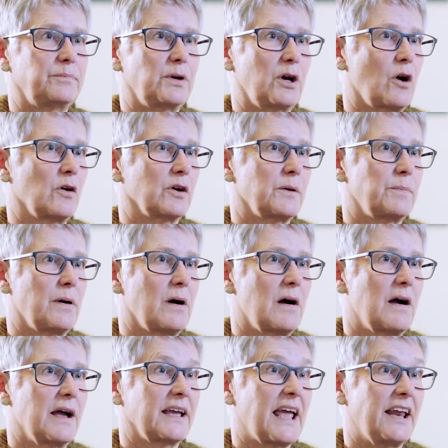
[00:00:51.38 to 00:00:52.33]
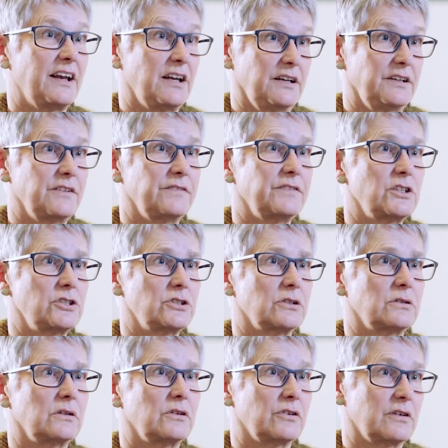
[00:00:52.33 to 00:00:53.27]
preoccupying an
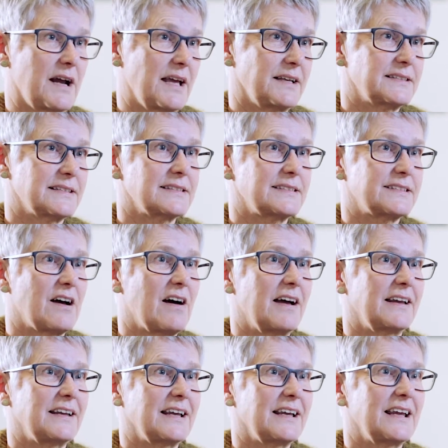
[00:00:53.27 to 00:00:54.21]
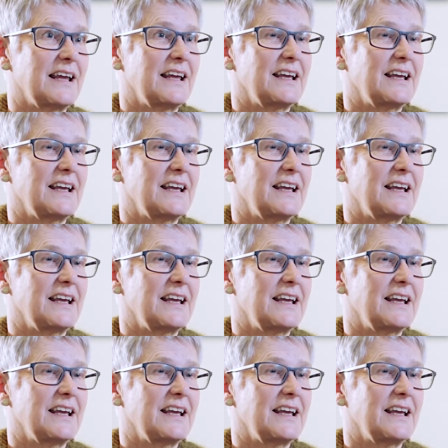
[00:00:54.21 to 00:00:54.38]
individual or a society.